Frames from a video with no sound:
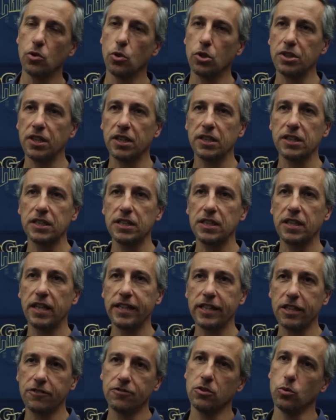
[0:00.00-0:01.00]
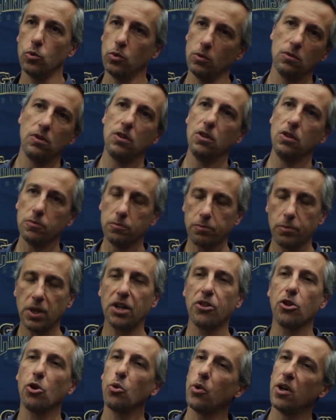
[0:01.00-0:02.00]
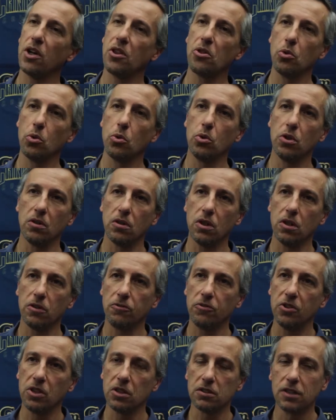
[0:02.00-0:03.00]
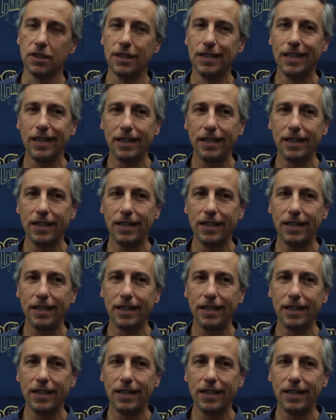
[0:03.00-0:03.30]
Ordinarily, they have to pick their way through the field.